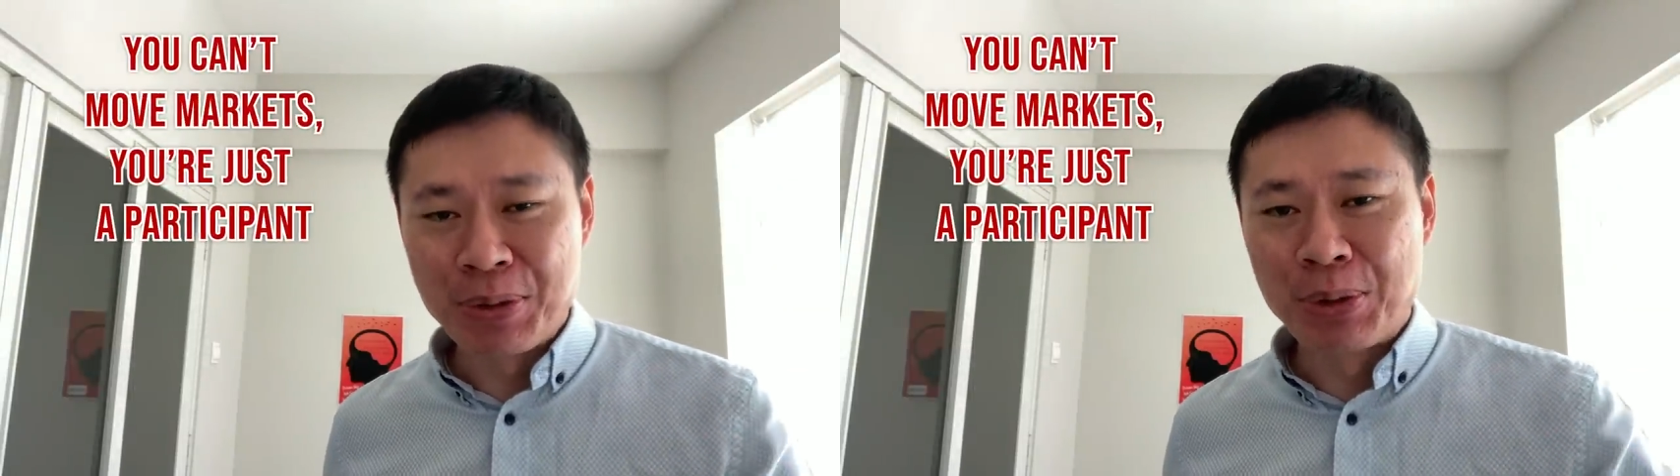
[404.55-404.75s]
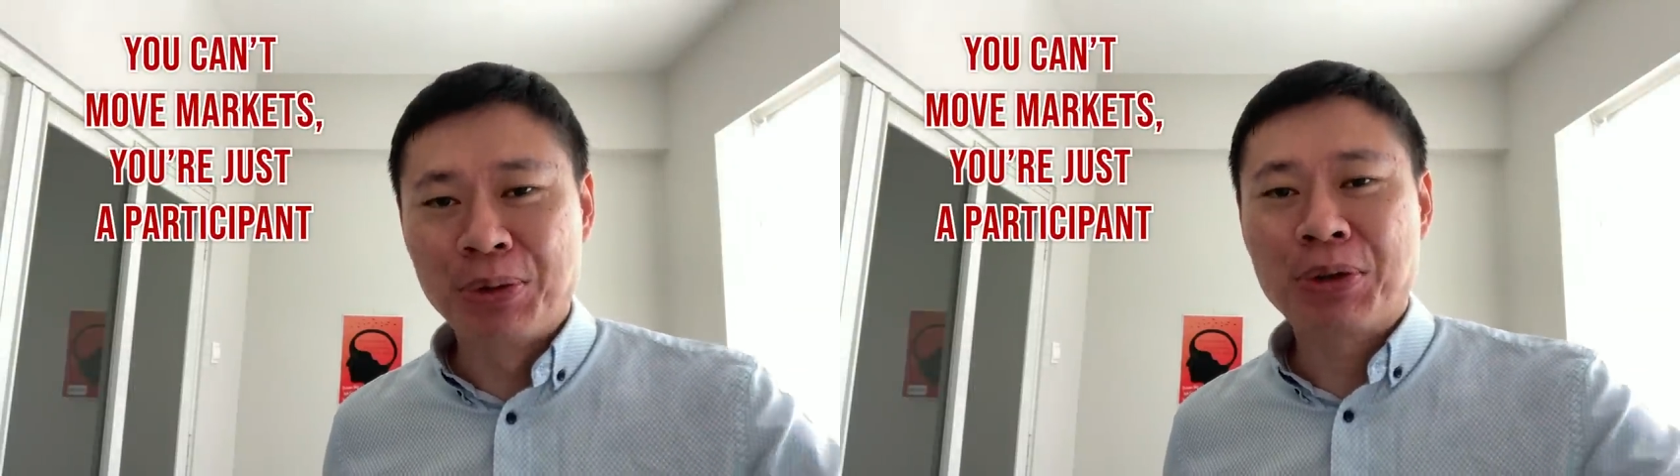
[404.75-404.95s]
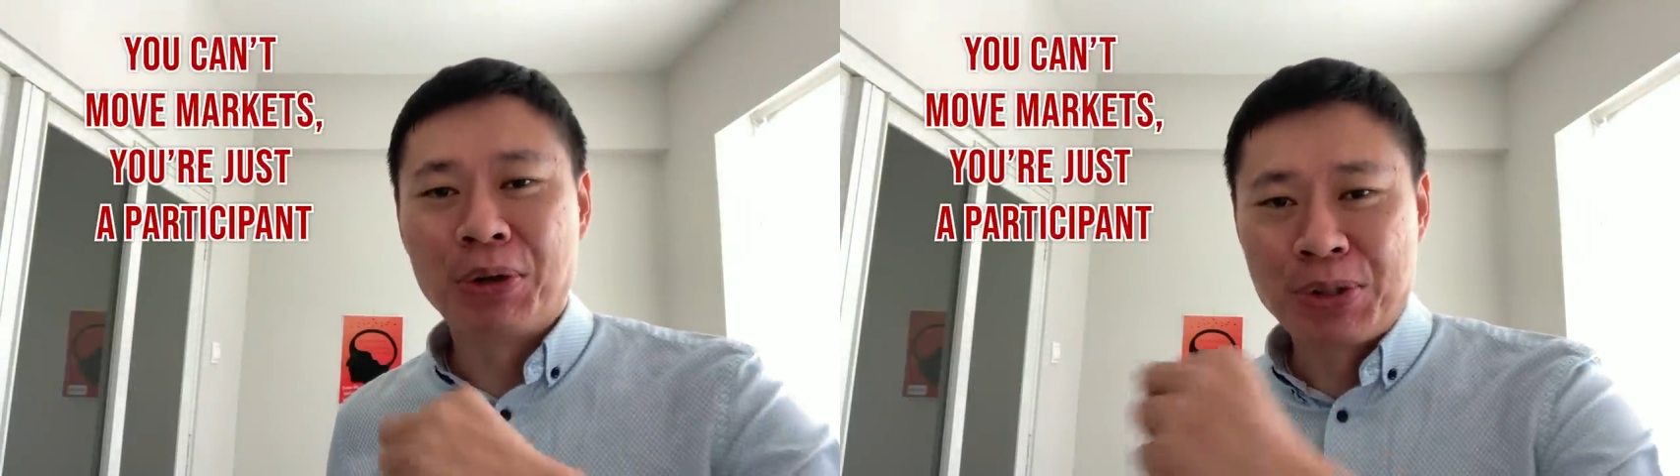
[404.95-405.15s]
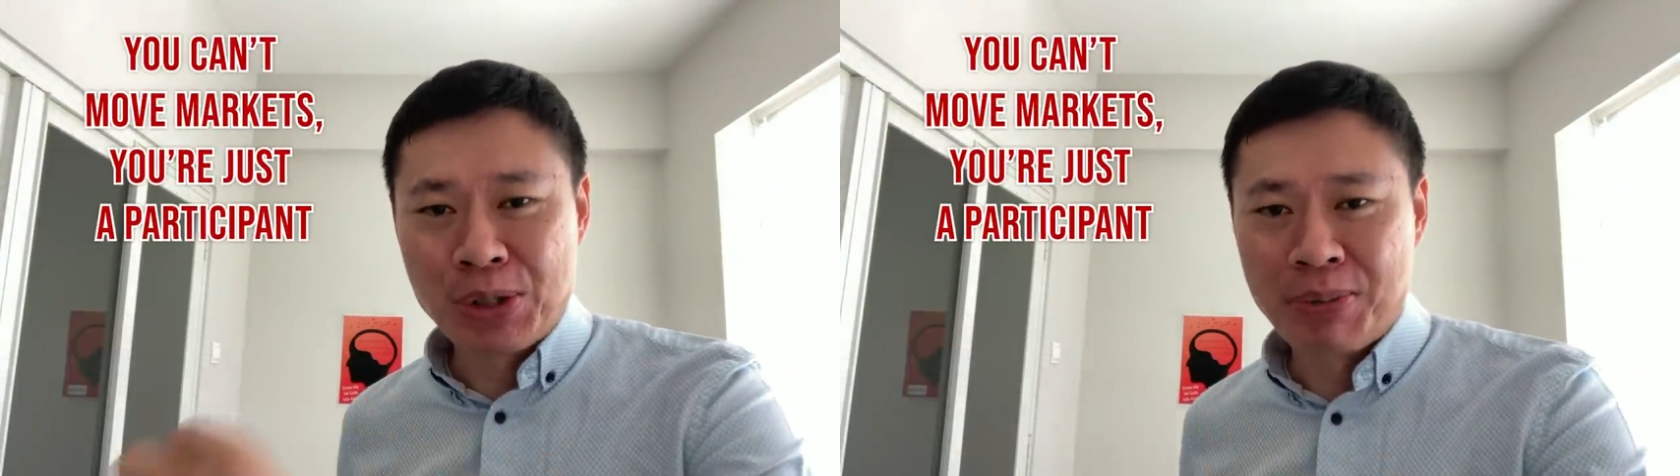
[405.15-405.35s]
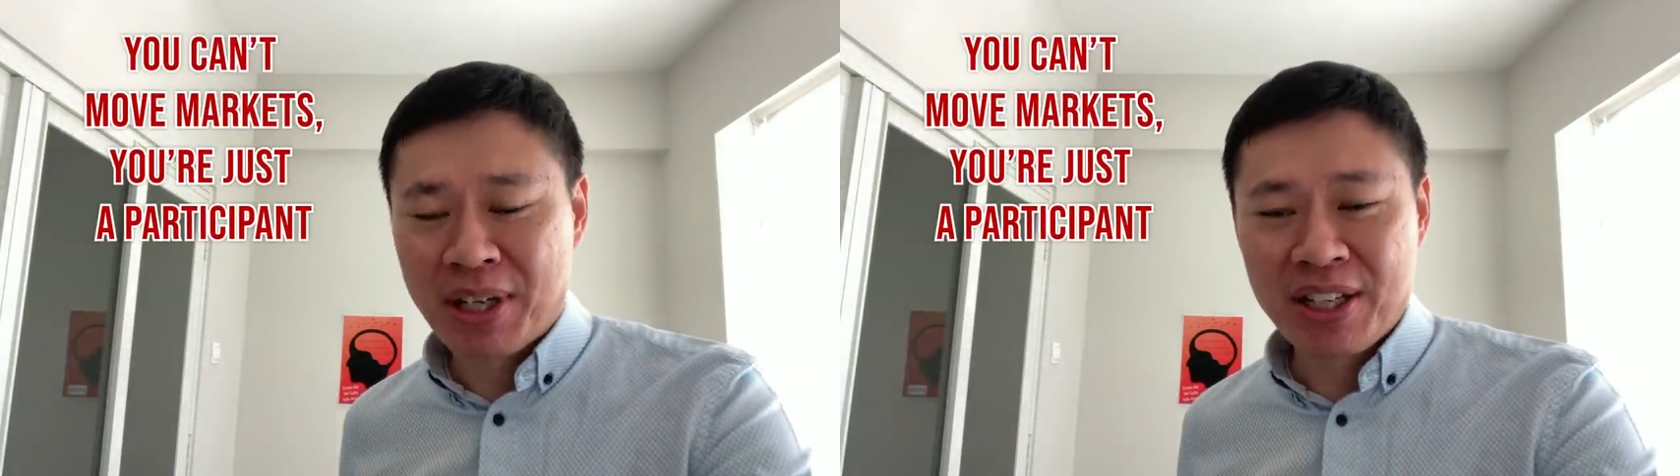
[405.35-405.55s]
you don't
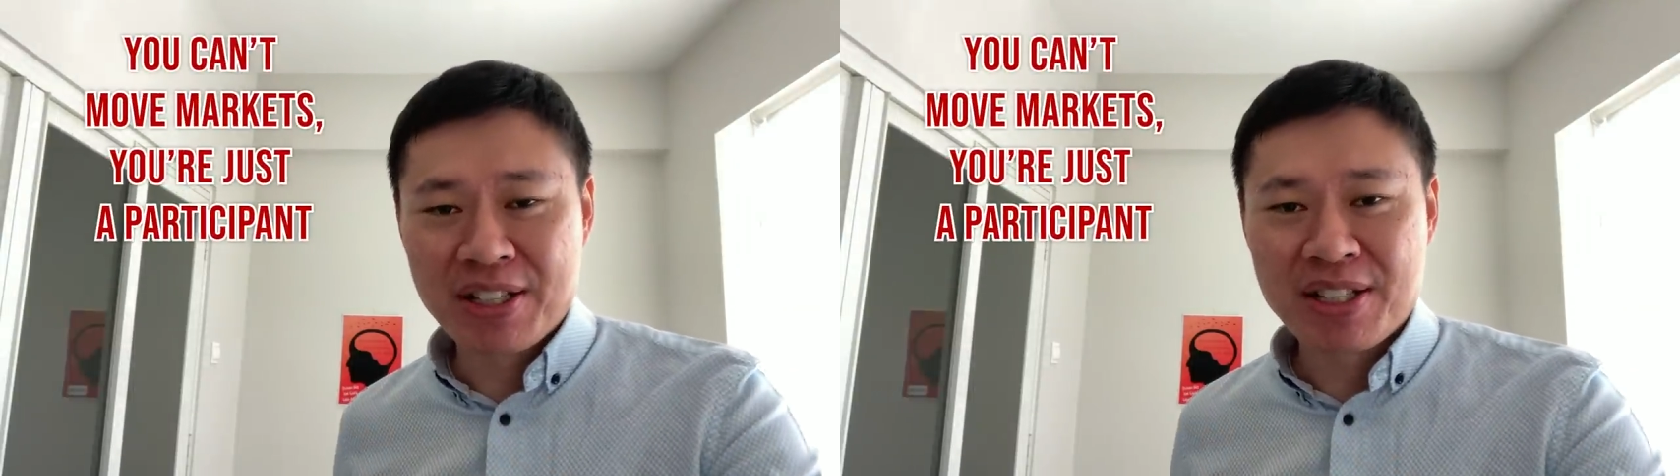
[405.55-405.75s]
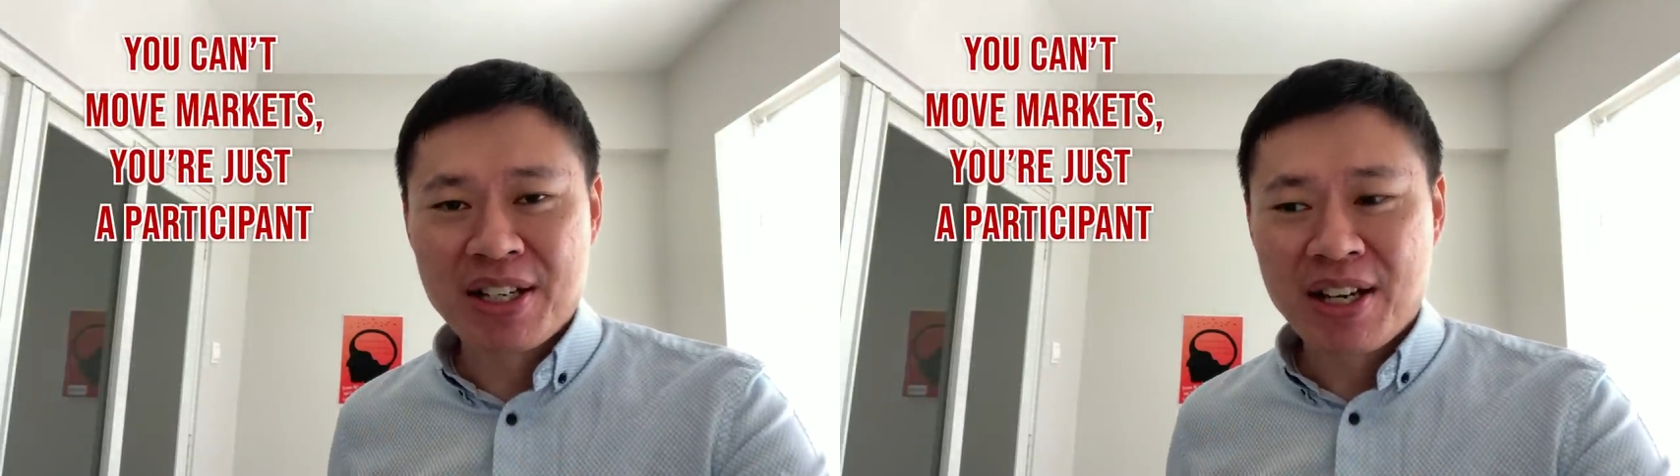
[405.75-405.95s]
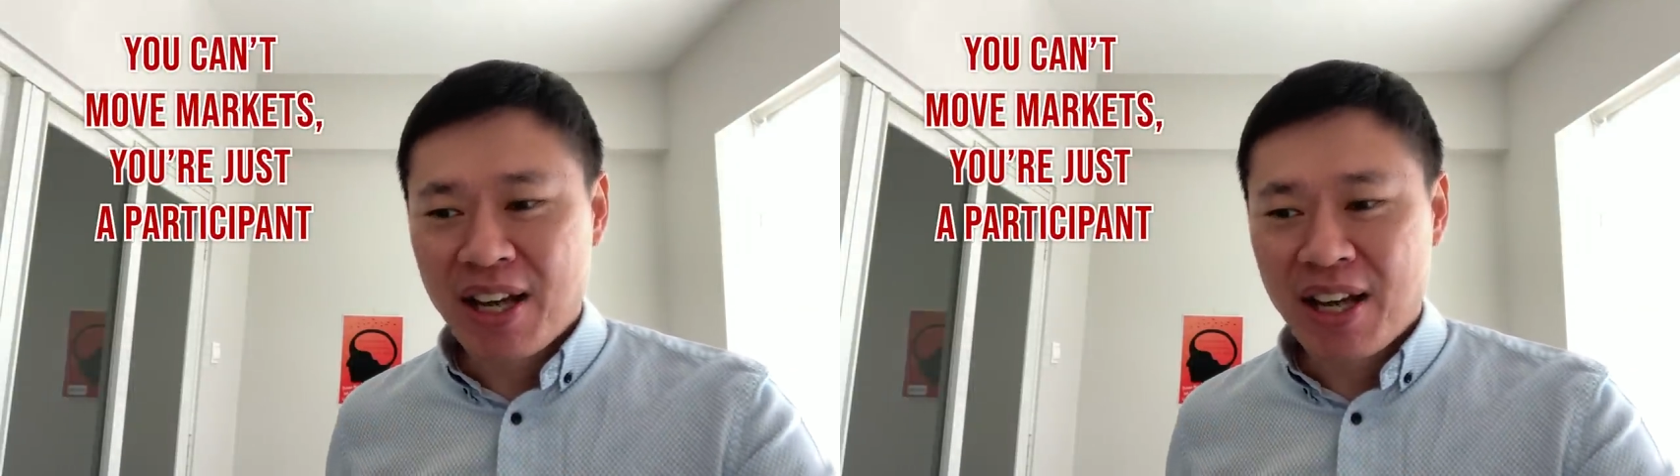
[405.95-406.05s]
control markets,